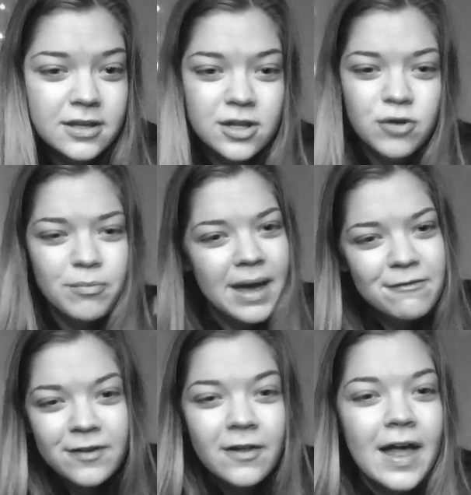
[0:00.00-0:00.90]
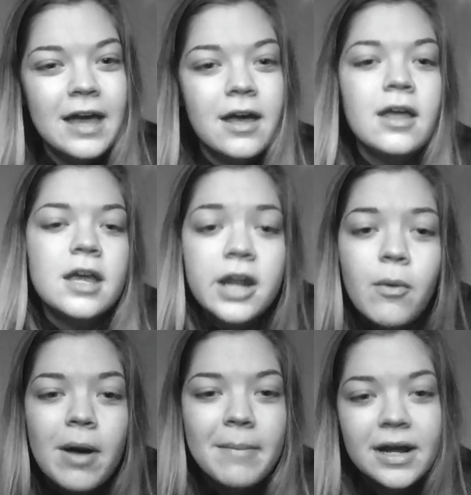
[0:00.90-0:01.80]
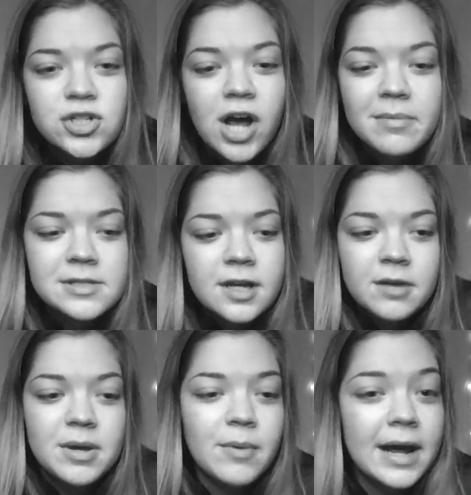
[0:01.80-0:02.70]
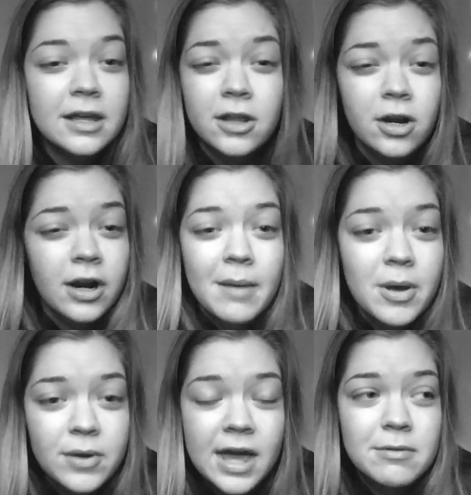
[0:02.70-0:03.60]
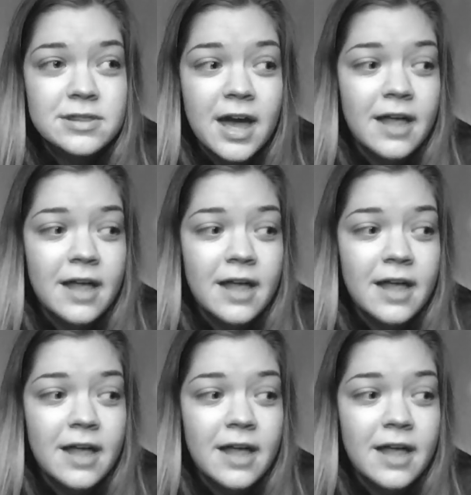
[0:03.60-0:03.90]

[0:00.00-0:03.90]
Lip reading: you may feel like, you know what, my job is going to be regular and I'm okay with that.